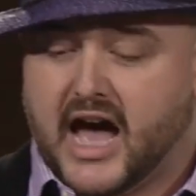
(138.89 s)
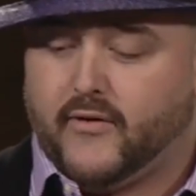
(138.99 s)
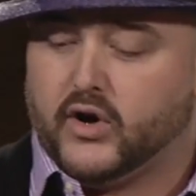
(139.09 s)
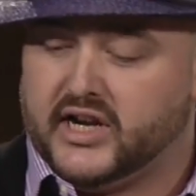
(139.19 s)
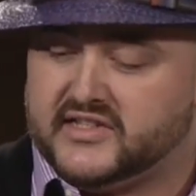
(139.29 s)

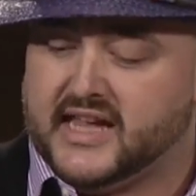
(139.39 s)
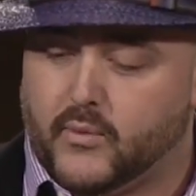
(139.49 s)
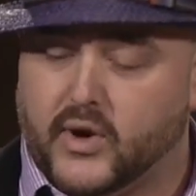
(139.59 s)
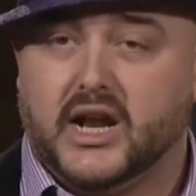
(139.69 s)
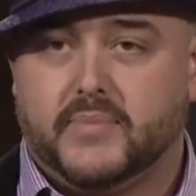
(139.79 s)
I've already
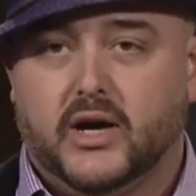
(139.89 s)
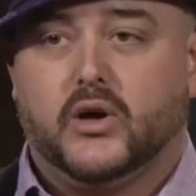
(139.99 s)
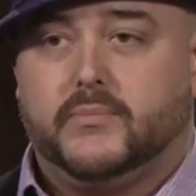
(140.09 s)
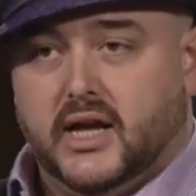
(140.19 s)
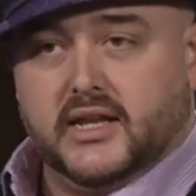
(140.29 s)
set one up
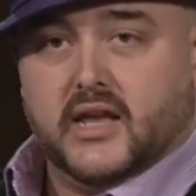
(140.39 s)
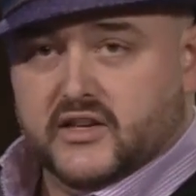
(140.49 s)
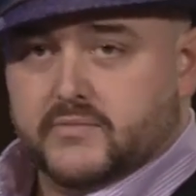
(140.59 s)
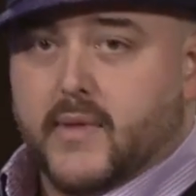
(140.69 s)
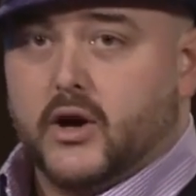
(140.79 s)
here and plugged it into
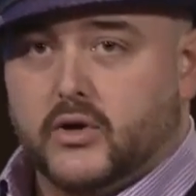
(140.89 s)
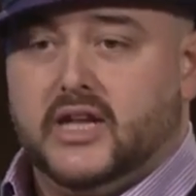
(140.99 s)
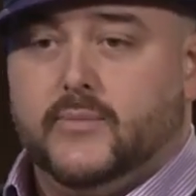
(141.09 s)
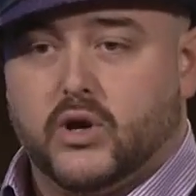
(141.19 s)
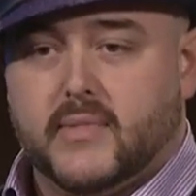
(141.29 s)
this monitor,
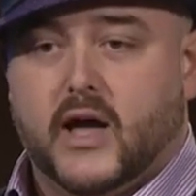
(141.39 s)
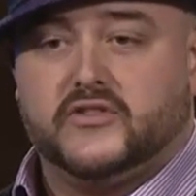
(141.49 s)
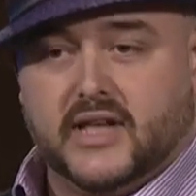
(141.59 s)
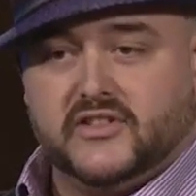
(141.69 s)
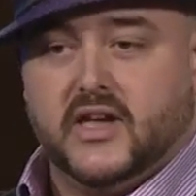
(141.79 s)
keyboard, and
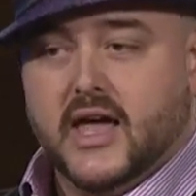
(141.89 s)
mouse, so that's,